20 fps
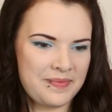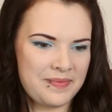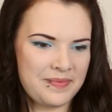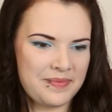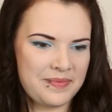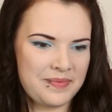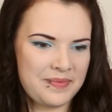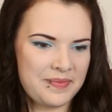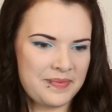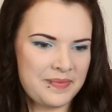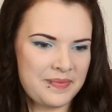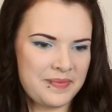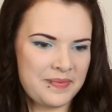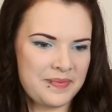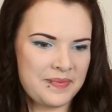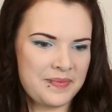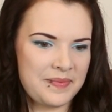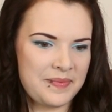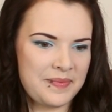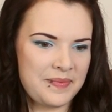
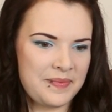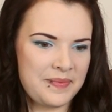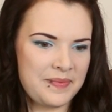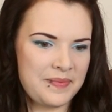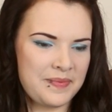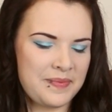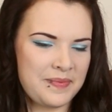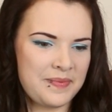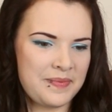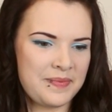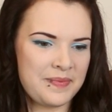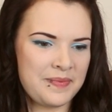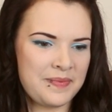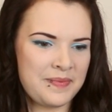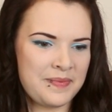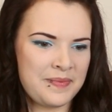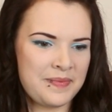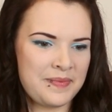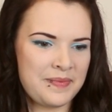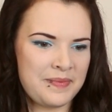
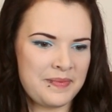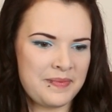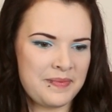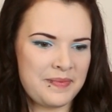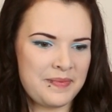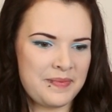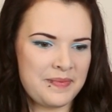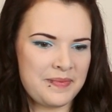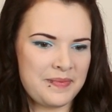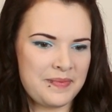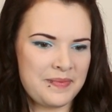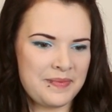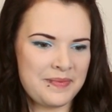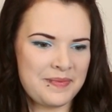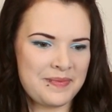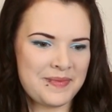(silent)